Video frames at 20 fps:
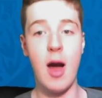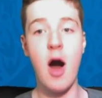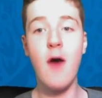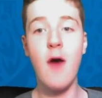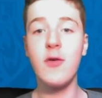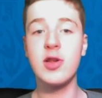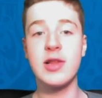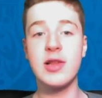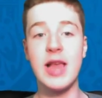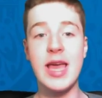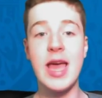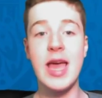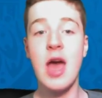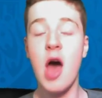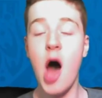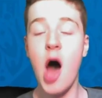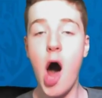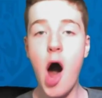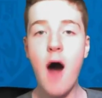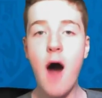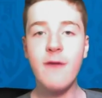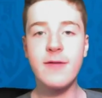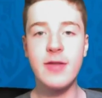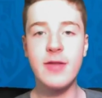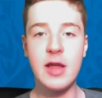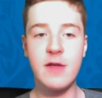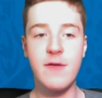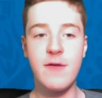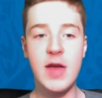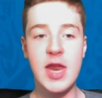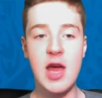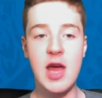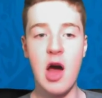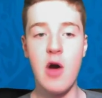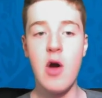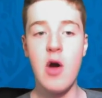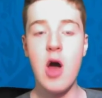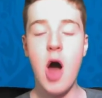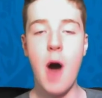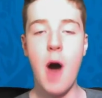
Obviously, after this video,